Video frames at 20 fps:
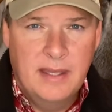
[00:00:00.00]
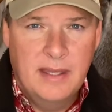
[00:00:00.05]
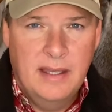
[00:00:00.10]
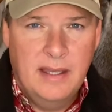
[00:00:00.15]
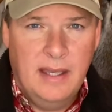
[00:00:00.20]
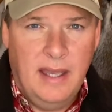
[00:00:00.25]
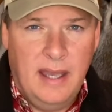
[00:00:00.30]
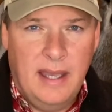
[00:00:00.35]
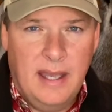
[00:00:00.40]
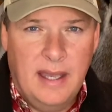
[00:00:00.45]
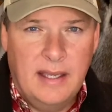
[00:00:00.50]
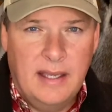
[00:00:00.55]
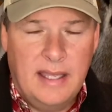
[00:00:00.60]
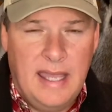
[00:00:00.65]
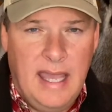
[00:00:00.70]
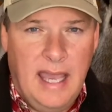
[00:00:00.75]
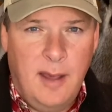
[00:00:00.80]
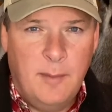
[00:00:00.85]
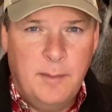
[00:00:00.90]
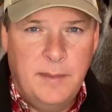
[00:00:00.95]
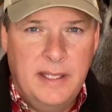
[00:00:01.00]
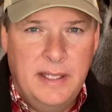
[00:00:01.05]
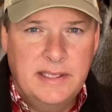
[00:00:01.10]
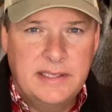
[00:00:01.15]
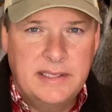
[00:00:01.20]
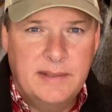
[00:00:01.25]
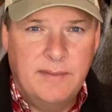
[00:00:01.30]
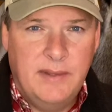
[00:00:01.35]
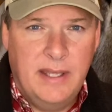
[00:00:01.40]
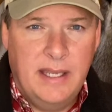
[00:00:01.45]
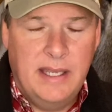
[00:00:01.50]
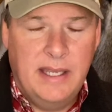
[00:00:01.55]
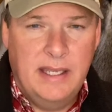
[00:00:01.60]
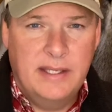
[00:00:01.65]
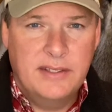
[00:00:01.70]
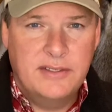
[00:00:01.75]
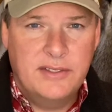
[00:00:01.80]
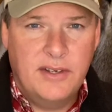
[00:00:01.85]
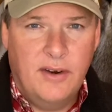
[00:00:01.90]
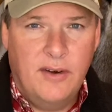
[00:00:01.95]
Cowpeas, if they can
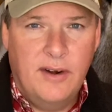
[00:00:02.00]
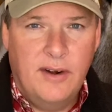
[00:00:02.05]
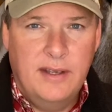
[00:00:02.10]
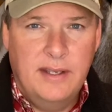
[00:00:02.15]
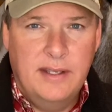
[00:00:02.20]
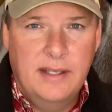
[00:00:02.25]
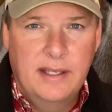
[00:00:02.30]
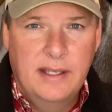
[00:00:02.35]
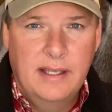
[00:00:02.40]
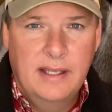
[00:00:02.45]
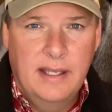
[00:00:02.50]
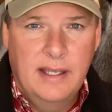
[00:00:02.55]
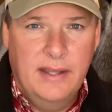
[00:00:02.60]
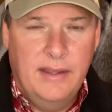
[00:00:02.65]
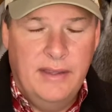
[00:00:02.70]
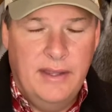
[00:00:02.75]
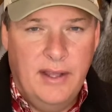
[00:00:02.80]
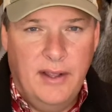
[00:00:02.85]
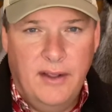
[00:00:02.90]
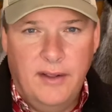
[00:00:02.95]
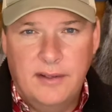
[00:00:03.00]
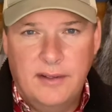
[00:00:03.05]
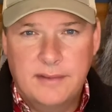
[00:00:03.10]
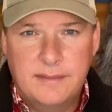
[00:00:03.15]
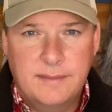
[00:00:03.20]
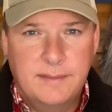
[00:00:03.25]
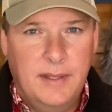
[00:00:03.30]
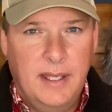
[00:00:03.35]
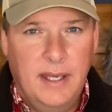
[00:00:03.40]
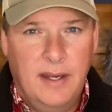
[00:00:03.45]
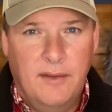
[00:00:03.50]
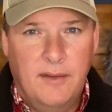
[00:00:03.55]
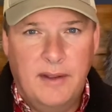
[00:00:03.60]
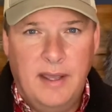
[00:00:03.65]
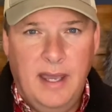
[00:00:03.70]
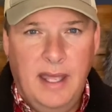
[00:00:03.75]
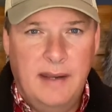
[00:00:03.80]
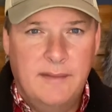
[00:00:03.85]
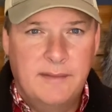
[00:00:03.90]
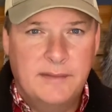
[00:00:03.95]
get started, they'll, you know,
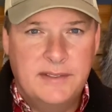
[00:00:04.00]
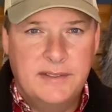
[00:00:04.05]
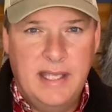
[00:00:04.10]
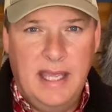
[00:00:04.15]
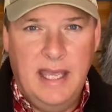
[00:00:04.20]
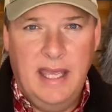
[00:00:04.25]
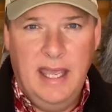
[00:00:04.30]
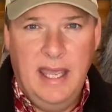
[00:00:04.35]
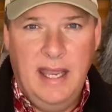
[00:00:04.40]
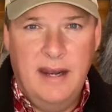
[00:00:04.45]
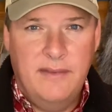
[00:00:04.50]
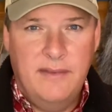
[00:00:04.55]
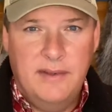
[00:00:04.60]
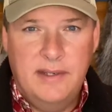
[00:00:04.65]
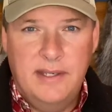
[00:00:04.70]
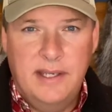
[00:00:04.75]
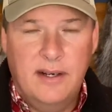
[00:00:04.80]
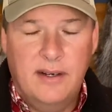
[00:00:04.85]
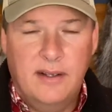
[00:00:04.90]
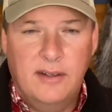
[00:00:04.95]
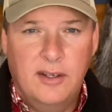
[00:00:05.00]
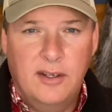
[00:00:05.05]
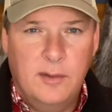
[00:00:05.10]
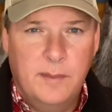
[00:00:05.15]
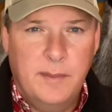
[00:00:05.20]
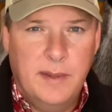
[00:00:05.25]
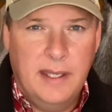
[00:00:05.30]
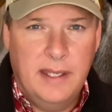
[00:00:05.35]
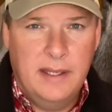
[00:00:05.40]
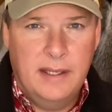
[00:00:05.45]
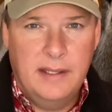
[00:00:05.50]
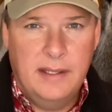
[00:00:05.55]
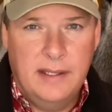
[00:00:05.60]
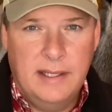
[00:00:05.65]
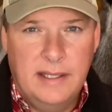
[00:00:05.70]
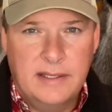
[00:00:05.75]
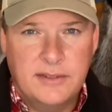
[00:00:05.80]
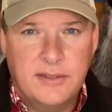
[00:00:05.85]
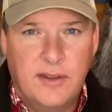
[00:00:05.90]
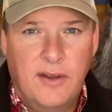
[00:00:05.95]
kind of stay ahead of the deer a little bit,
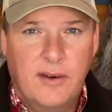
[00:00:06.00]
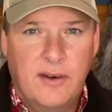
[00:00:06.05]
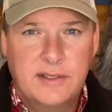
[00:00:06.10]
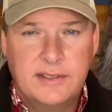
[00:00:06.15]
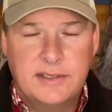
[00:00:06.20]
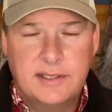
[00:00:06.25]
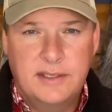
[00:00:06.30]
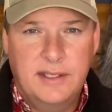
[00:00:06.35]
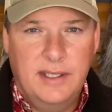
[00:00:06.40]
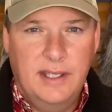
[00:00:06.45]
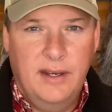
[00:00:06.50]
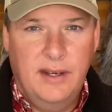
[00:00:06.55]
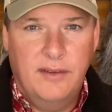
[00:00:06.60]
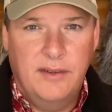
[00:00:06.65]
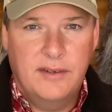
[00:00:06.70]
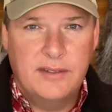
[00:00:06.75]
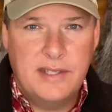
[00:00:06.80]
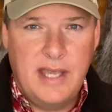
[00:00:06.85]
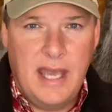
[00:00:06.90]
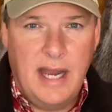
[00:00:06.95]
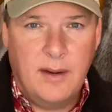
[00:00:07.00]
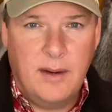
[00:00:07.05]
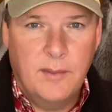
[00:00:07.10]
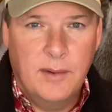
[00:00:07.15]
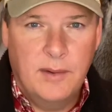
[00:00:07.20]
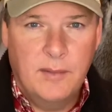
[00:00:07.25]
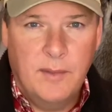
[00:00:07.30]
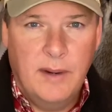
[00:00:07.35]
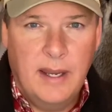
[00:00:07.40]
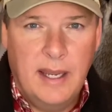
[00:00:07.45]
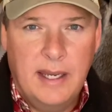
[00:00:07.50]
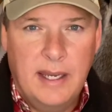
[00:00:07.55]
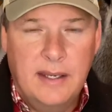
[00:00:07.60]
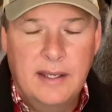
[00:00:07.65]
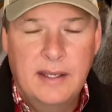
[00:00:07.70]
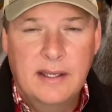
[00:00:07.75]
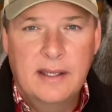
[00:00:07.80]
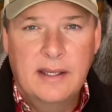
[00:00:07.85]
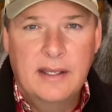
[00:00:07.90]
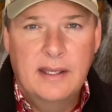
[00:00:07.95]
as long as, you know, there's adequate rain.
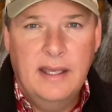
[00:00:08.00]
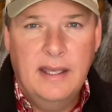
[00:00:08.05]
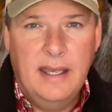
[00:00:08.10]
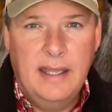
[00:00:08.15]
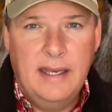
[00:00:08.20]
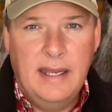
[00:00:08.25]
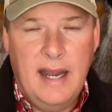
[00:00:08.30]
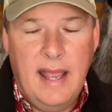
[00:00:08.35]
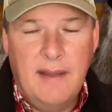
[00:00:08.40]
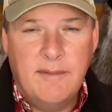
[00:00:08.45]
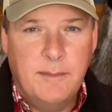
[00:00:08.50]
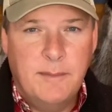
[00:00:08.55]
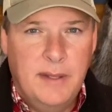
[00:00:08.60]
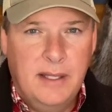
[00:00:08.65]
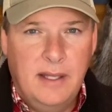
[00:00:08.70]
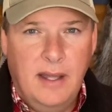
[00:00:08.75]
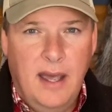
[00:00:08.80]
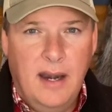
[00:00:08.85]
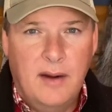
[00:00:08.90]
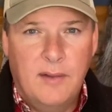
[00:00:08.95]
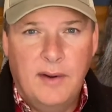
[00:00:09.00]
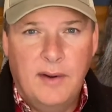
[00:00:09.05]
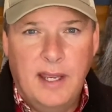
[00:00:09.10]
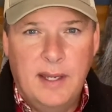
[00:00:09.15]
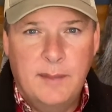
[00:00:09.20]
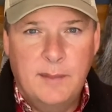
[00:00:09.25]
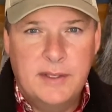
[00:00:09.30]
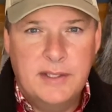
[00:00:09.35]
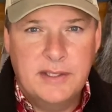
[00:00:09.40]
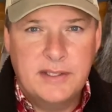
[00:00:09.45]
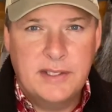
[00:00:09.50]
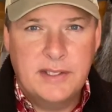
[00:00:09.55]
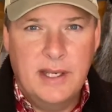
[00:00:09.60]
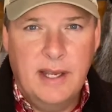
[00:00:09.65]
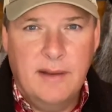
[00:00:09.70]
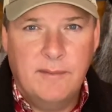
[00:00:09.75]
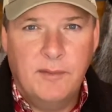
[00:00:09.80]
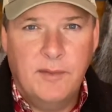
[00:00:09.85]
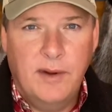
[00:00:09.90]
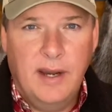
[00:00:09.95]
It doesn't have to be a lot of rain, but just
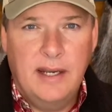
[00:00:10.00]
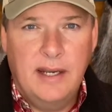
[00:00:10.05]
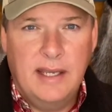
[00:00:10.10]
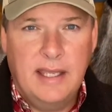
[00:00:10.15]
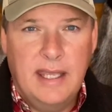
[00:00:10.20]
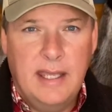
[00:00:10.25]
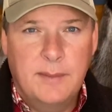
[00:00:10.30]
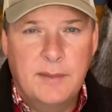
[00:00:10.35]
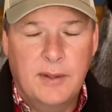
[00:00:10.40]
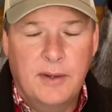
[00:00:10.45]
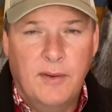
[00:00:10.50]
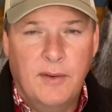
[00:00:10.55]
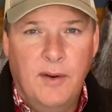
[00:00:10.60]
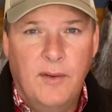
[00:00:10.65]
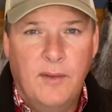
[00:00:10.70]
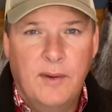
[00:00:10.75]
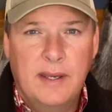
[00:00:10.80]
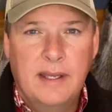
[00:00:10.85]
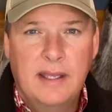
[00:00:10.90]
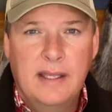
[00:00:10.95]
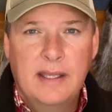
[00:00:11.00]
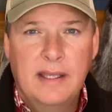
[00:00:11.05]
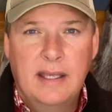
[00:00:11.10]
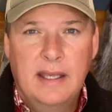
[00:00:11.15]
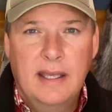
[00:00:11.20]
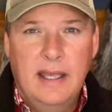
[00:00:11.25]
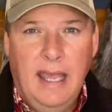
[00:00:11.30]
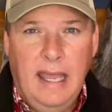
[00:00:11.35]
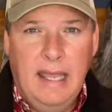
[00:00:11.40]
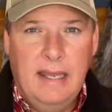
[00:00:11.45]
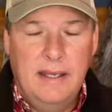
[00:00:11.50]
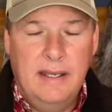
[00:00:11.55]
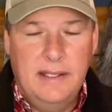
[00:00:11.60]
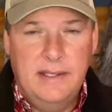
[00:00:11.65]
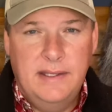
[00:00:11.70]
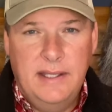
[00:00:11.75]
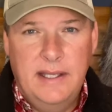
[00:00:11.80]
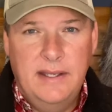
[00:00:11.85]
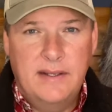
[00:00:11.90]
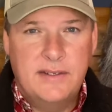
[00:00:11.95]
enough rain to keep it growing. And
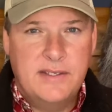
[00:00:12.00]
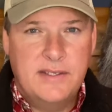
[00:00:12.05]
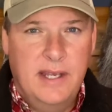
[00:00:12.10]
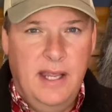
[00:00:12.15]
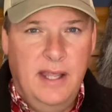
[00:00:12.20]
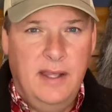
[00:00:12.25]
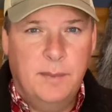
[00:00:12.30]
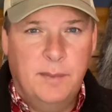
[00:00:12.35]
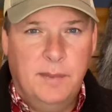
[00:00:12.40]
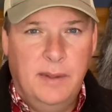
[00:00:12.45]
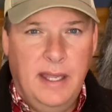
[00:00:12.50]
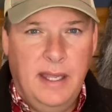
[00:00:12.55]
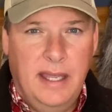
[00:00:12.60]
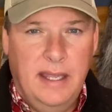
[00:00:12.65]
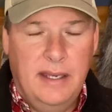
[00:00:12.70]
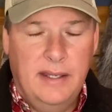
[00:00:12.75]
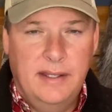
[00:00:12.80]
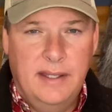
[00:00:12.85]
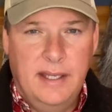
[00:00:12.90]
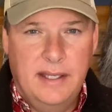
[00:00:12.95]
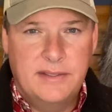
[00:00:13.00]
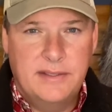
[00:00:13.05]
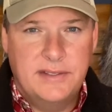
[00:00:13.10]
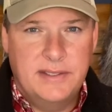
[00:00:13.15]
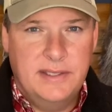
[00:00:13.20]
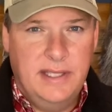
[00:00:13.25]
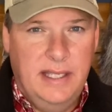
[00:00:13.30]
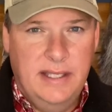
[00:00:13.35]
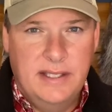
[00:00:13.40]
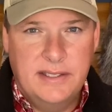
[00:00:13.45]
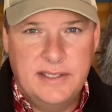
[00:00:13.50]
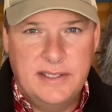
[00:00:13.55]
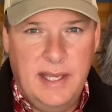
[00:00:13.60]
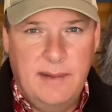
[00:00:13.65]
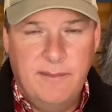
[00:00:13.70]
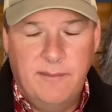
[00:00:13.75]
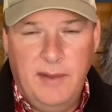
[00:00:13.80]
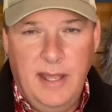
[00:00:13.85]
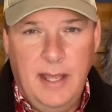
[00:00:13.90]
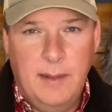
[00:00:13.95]
then there's another plant that's in the
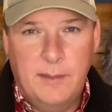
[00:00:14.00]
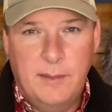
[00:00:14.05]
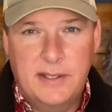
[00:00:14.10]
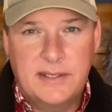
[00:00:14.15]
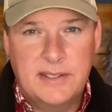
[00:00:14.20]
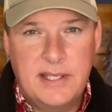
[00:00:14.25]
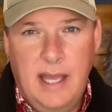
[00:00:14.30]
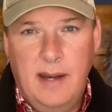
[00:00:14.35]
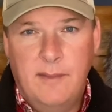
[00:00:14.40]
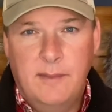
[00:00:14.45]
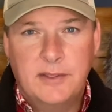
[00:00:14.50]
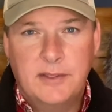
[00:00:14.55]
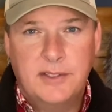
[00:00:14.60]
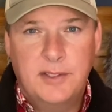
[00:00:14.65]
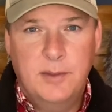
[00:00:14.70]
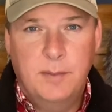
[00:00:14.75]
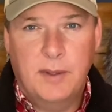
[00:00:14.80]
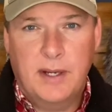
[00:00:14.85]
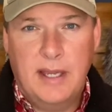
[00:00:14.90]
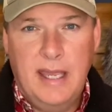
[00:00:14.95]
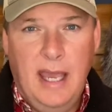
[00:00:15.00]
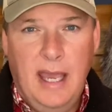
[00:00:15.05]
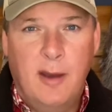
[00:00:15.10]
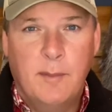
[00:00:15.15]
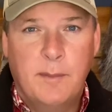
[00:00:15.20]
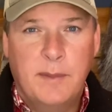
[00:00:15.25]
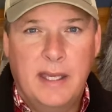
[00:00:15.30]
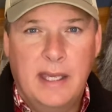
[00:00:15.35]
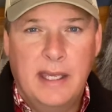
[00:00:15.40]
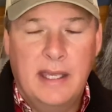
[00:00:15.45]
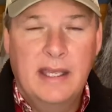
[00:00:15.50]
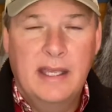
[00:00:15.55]
same family. It's kind of a super cowpea.